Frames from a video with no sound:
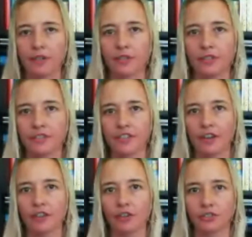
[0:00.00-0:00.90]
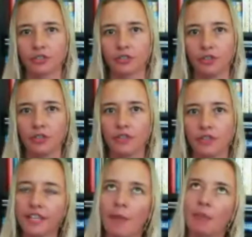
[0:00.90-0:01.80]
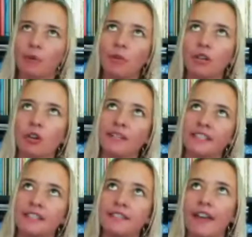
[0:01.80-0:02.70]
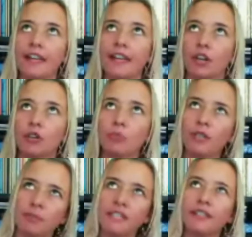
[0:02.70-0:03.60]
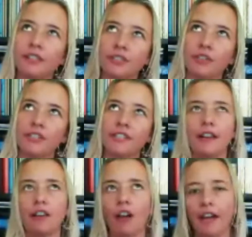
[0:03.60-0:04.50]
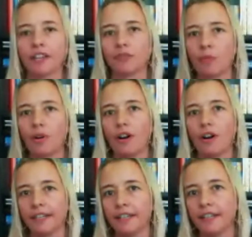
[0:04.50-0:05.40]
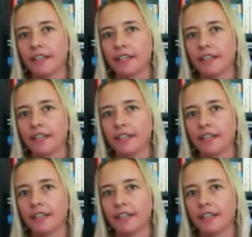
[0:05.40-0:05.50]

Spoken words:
because I got to think about, well, what comments did they, you know, which particular stories did they like and why?